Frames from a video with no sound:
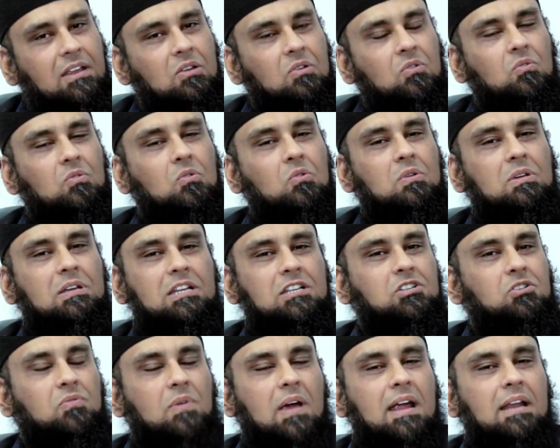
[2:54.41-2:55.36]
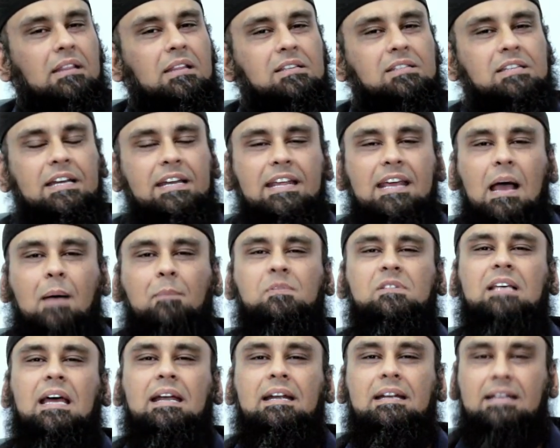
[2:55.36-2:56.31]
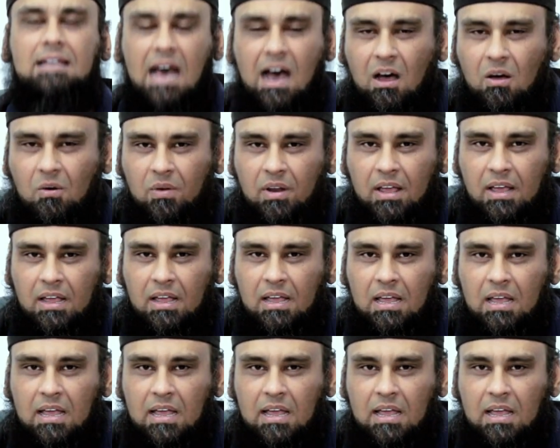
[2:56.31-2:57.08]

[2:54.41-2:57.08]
you, you destroyed the city upside down.